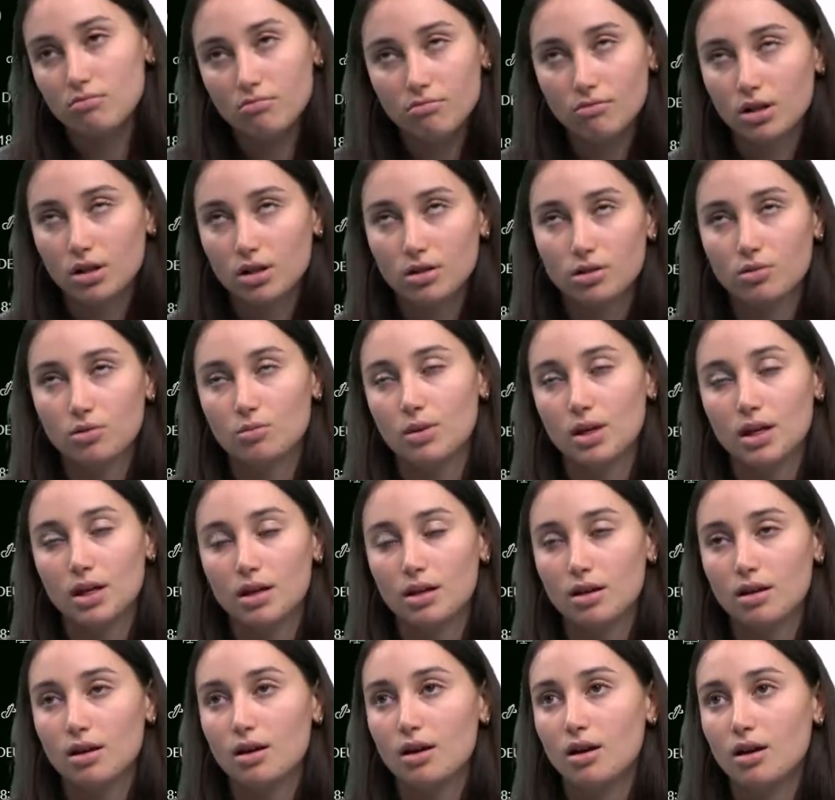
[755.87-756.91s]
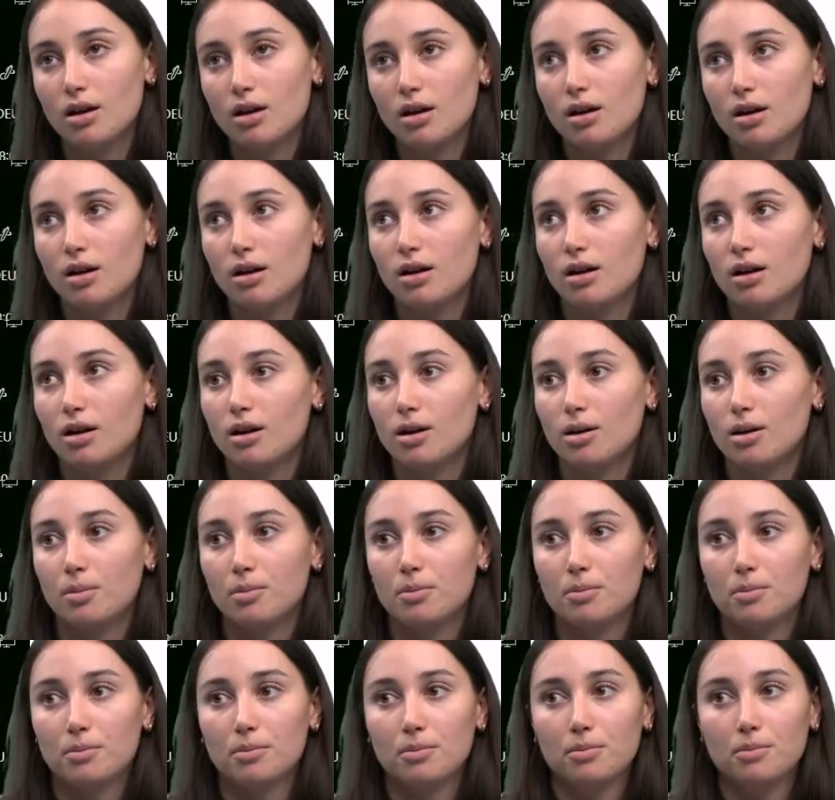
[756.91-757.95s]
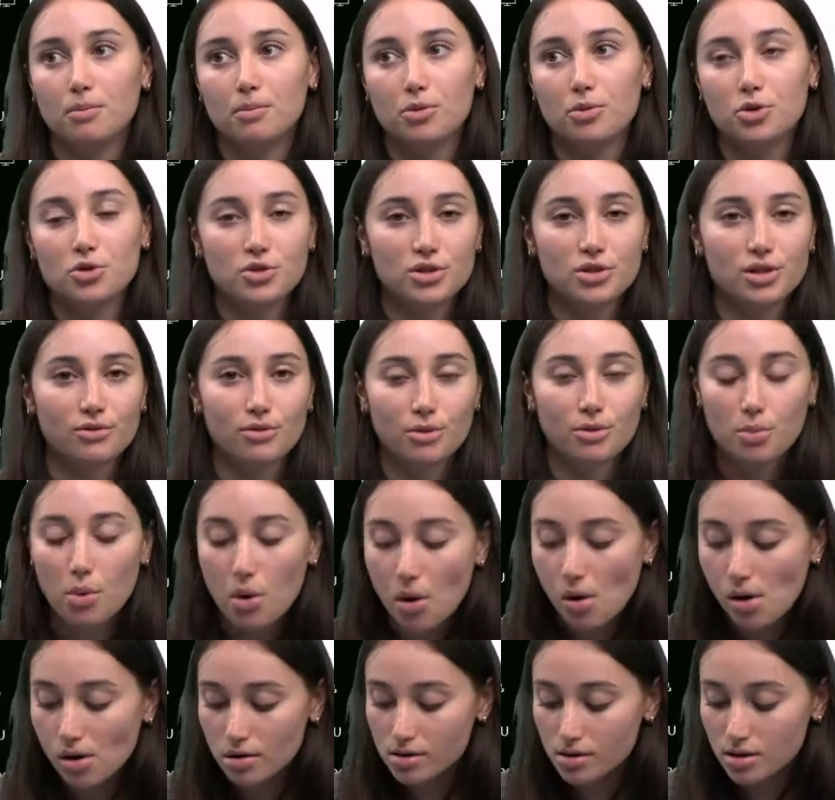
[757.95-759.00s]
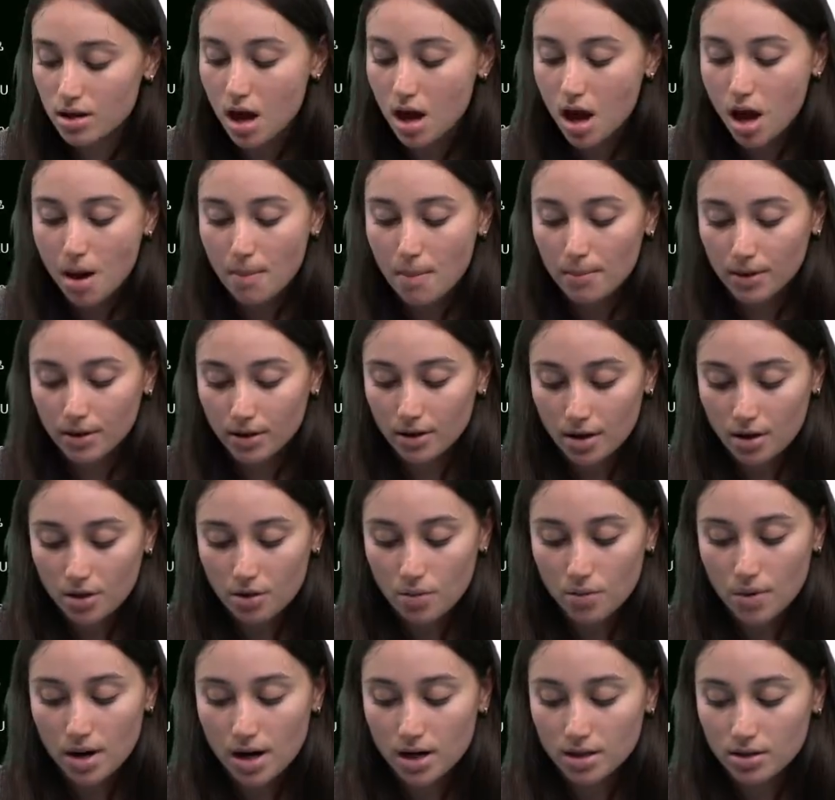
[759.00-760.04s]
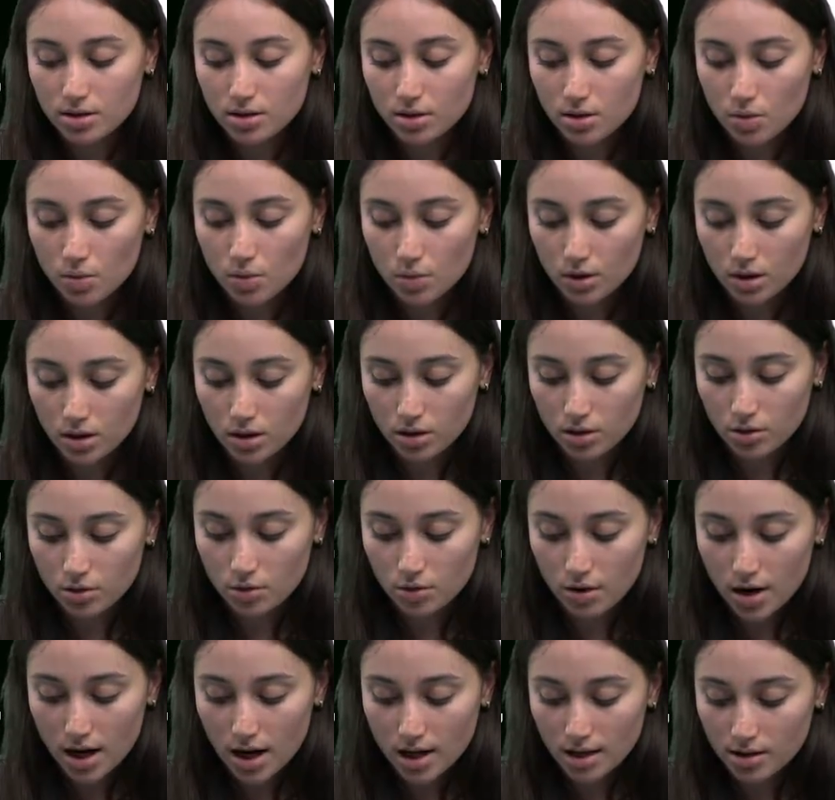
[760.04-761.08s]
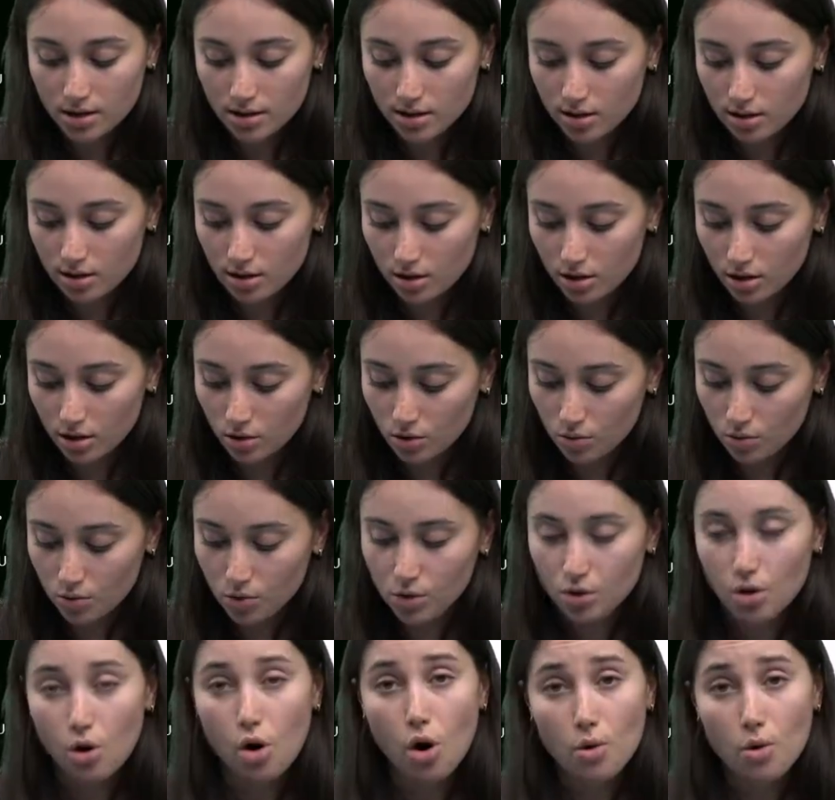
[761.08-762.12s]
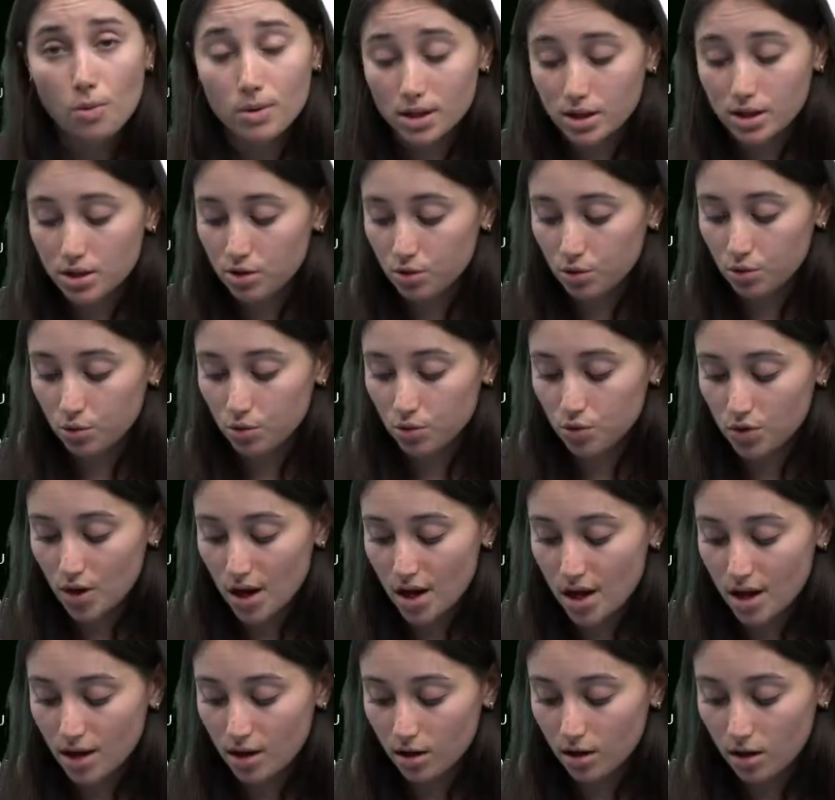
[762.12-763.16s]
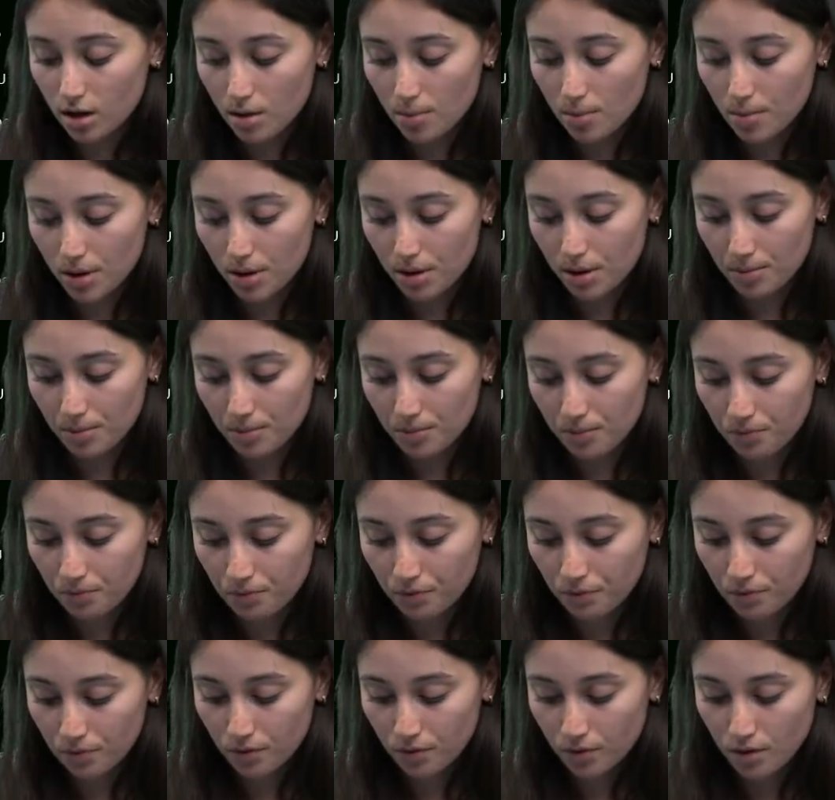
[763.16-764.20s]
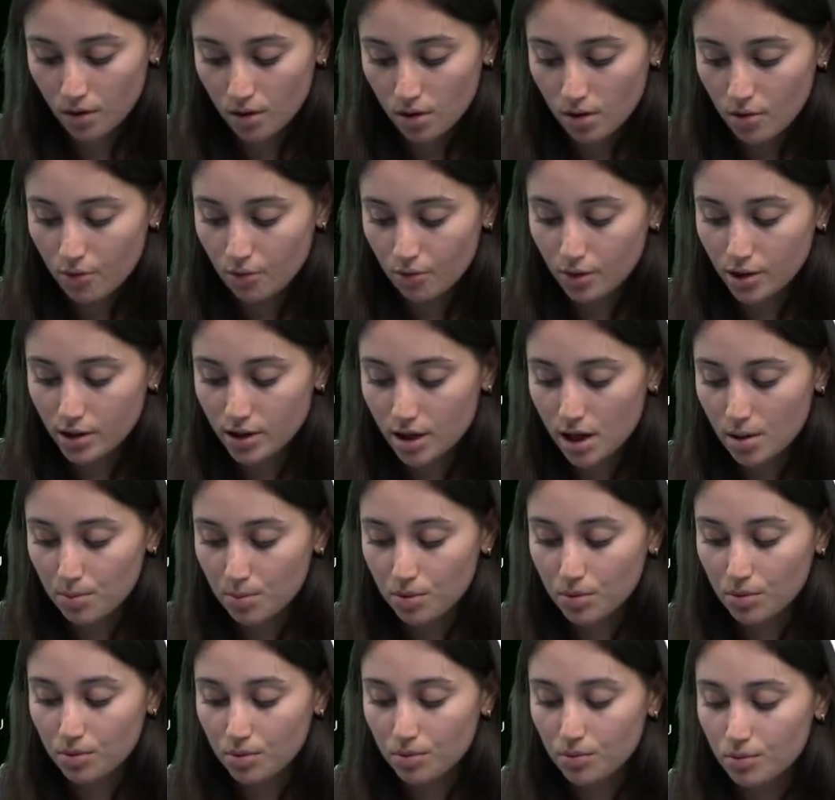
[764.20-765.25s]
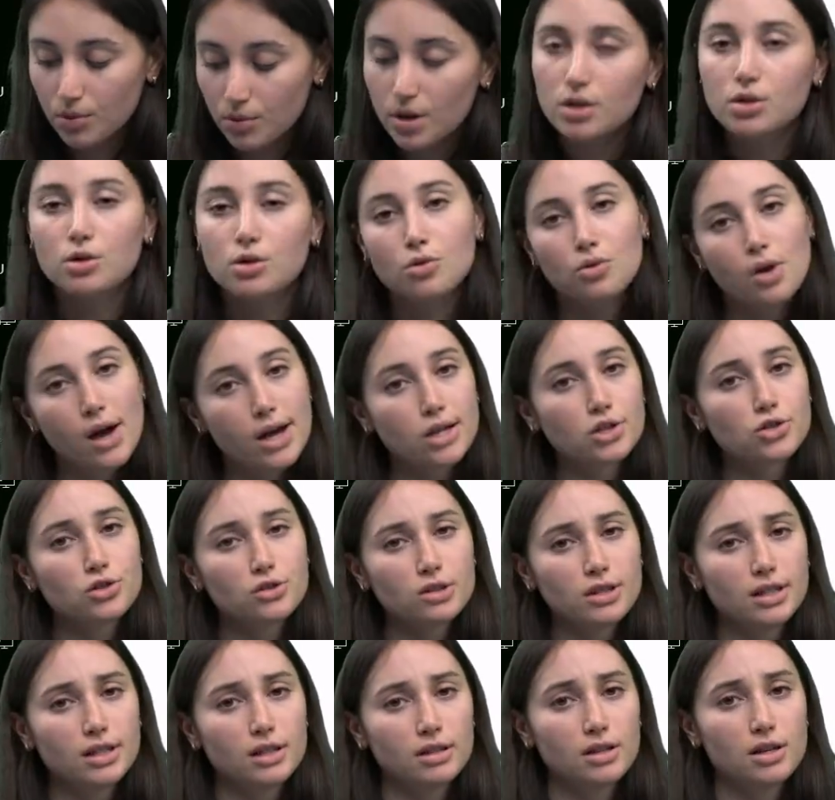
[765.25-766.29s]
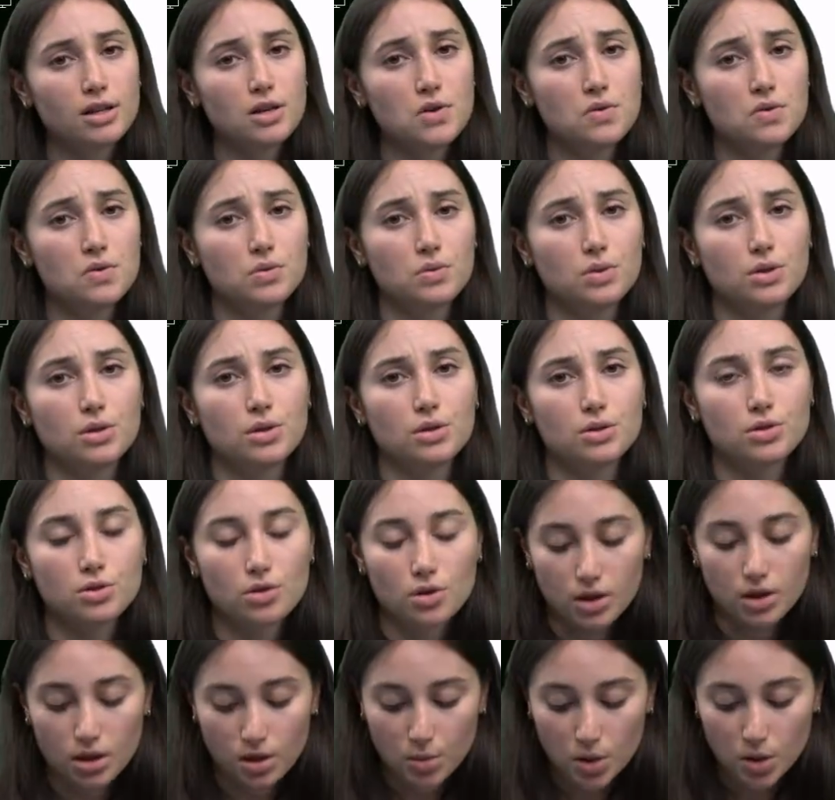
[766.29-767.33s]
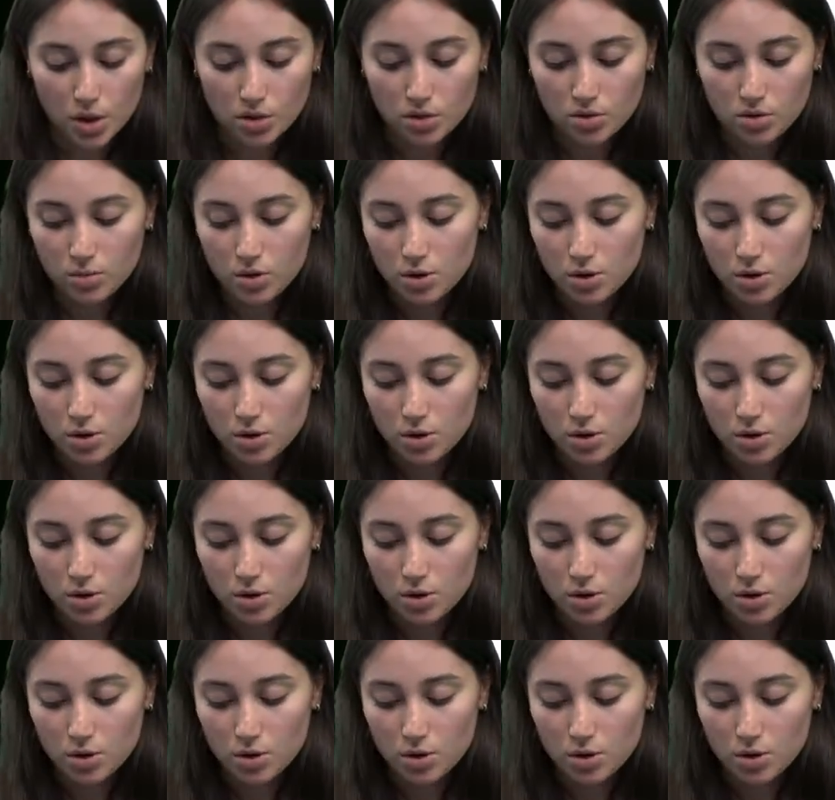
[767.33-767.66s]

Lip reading: Well, you may perceive a pause, but otherwise, when you write, you would always use a comma. For example, well, you actually can hear it when you're talking about it.